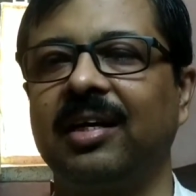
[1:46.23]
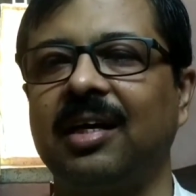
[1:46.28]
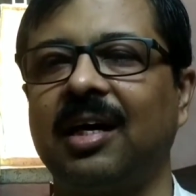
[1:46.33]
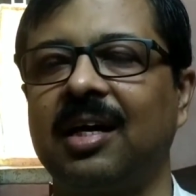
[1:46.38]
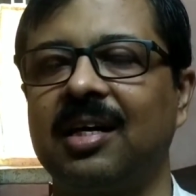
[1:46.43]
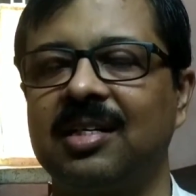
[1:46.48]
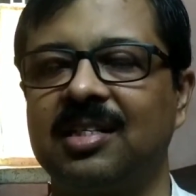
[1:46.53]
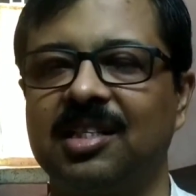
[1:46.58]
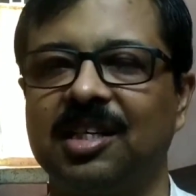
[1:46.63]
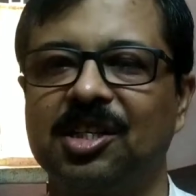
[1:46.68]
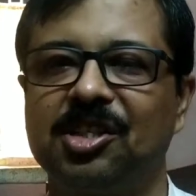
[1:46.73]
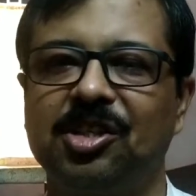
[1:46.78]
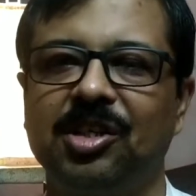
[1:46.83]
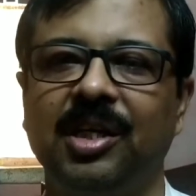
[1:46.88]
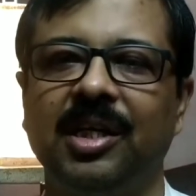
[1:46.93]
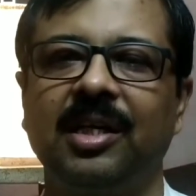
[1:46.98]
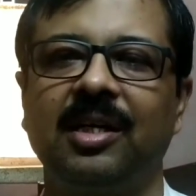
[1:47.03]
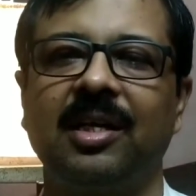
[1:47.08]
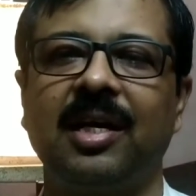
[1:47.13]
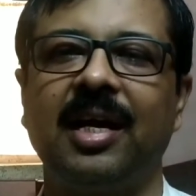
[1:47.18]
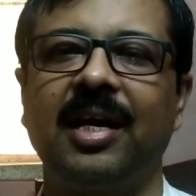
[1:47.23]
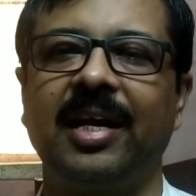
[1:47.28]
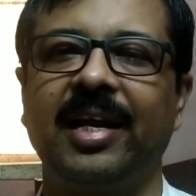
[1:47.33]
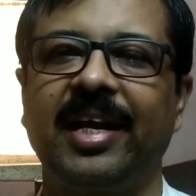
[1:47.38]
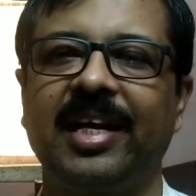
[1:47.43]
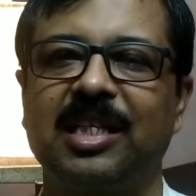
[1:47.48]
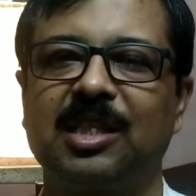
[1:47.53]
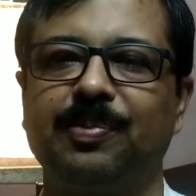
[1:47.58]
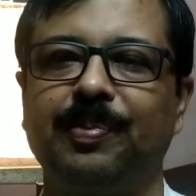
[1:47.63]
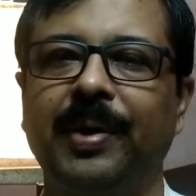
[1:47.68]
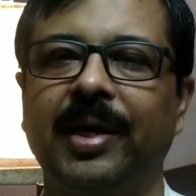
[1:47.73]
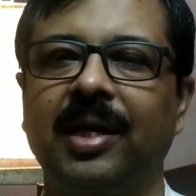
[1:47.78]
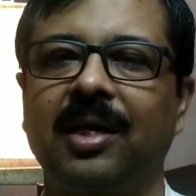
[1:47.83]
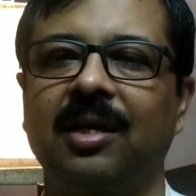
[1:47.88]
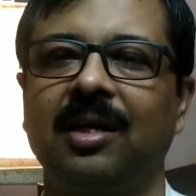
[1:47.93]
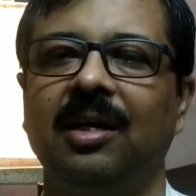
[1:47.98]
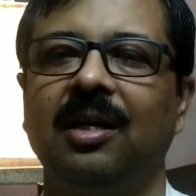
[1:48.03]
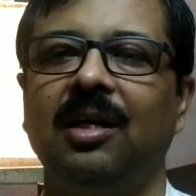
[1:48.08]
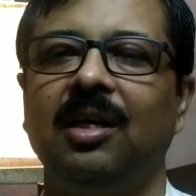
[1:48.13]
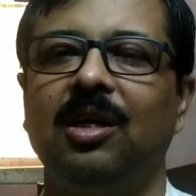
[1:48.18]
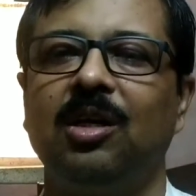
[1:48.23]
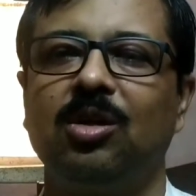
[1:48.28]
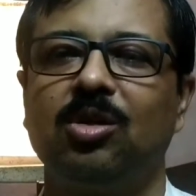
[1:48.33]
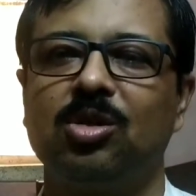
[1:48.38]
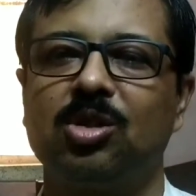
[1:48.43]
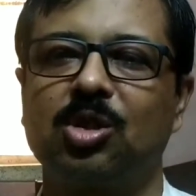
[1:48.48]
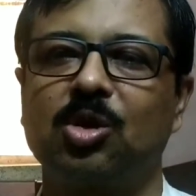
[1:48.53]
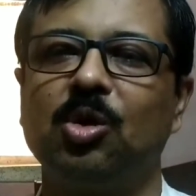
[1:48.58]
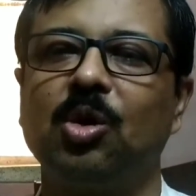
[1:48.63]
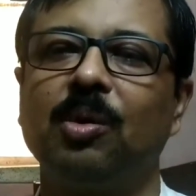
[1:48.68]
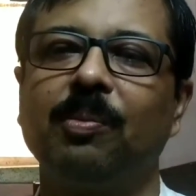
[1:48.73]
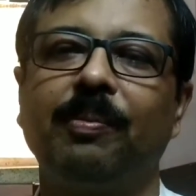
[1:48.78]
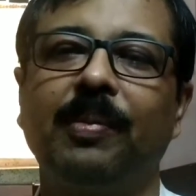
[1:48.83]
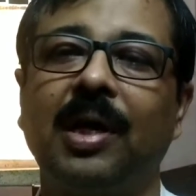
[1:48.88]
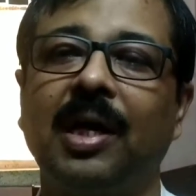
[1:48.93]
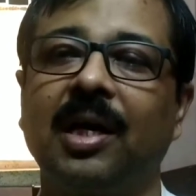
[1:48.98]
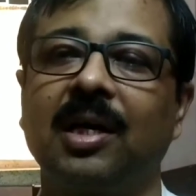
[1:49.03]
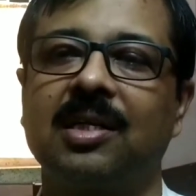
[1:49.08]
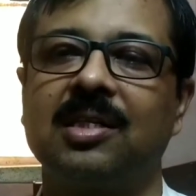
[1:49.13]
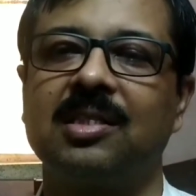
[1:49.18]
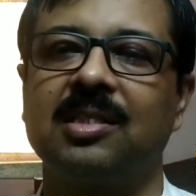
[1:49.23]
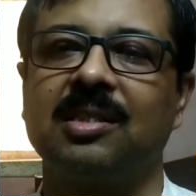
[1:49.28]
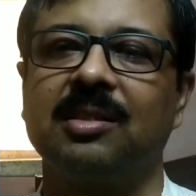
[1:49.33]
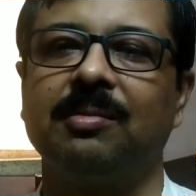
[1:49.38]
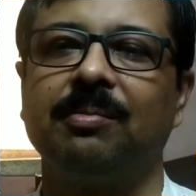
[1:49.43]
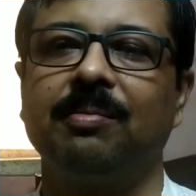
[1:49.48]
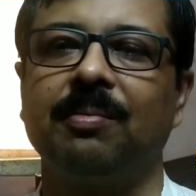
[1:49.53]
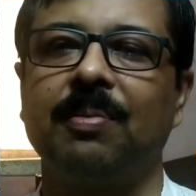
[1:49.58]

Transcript: answer sheet and expect to score marks.